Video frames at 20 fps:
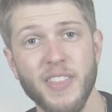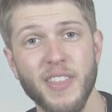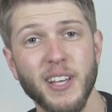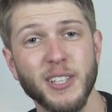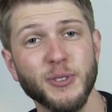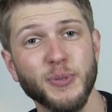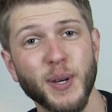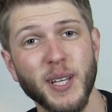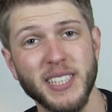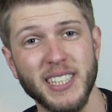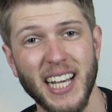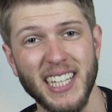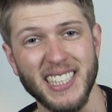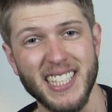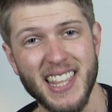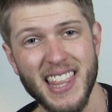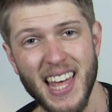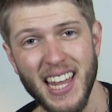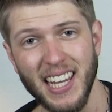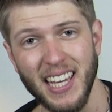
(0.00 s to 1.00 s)
This week's
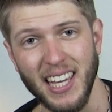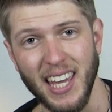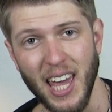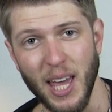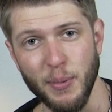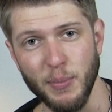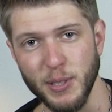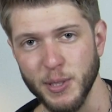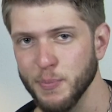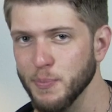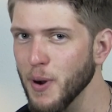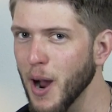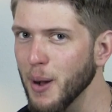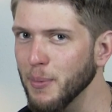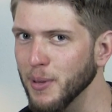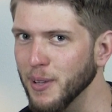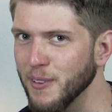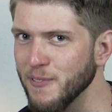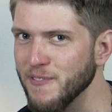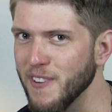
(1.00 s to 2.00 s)
aesthetic game is
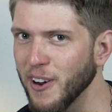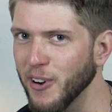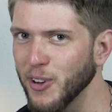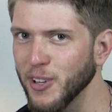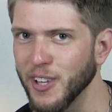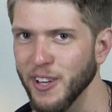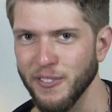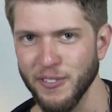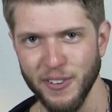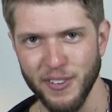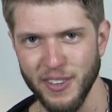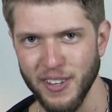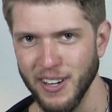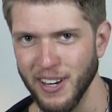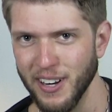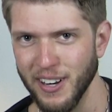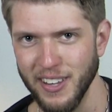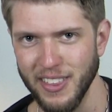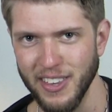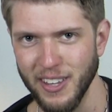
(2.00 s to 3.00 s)
probably very different than
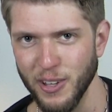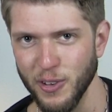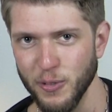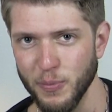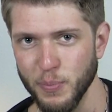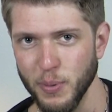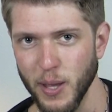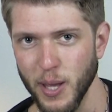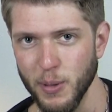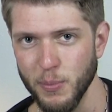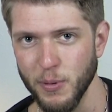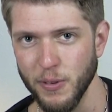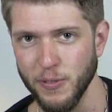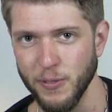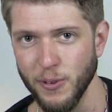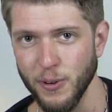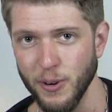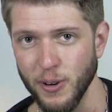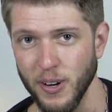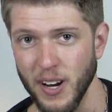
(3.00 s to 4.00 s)
anything you've played
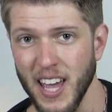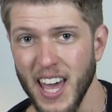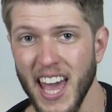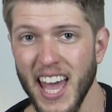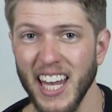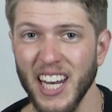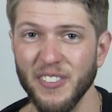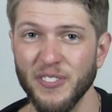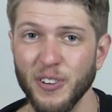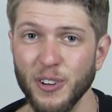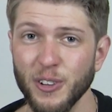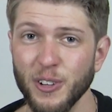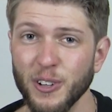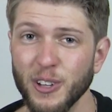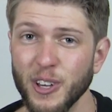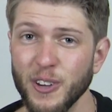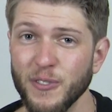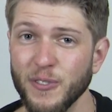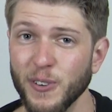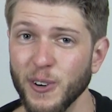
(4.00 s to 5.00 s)
before, and if you're
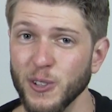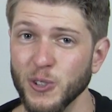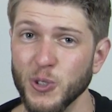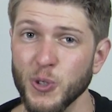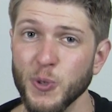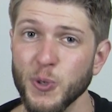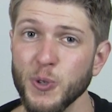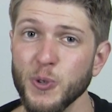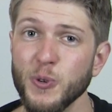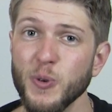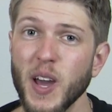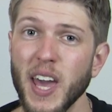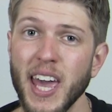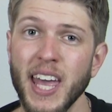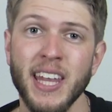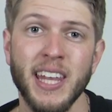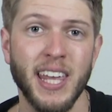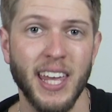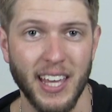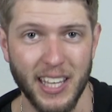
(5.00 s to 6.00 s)
looking for a true
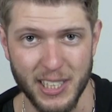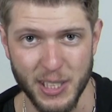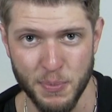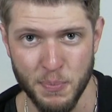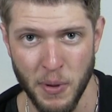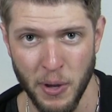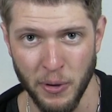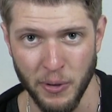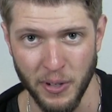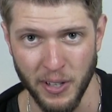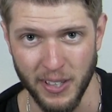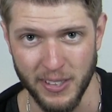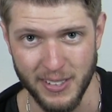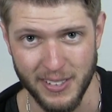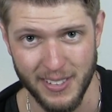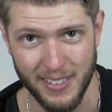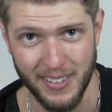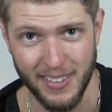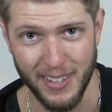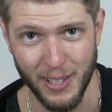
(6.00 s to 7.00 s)
indie
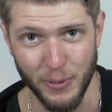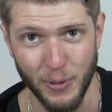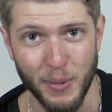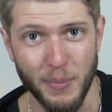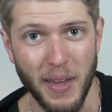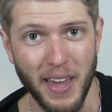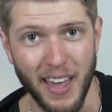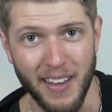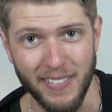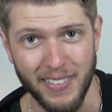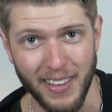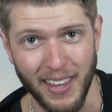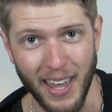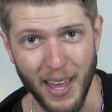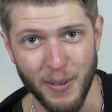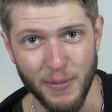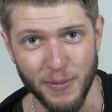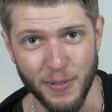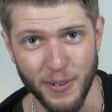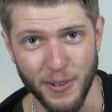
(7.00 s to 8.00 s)
experience, then we may have the
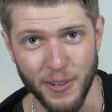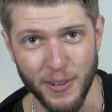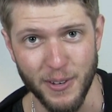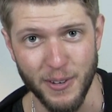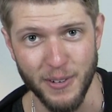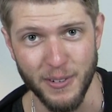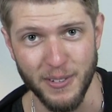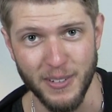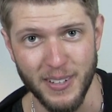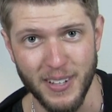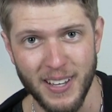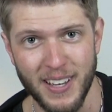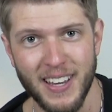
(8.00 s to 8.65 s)
game for you.